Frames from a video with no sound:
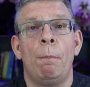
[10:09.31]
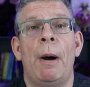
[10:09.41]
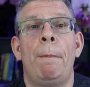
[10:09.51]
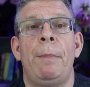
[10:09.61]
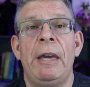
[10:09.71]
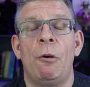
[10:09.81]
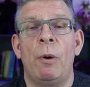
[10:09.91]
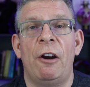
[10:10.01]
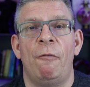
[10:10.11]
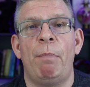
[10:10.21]
But be
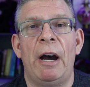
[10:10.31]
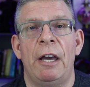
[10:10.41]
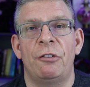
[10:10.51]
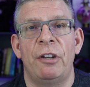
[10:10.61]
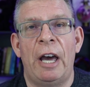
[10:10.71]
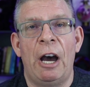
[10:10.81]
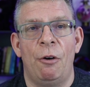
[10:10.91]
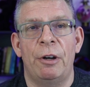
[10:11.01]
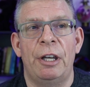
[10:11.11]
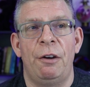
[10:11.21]
aware of bias and
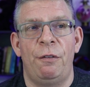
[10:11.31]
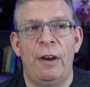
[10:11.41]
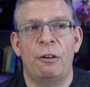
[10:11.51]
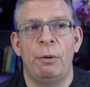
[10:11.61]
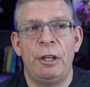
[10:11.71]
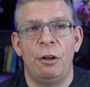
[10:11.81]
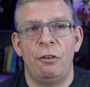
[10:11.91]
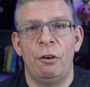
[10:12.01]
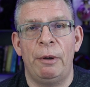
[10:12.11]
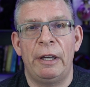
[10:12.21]
how it can affect what you're
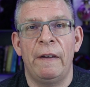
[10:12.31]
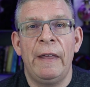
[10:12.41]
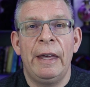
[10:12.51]
doing.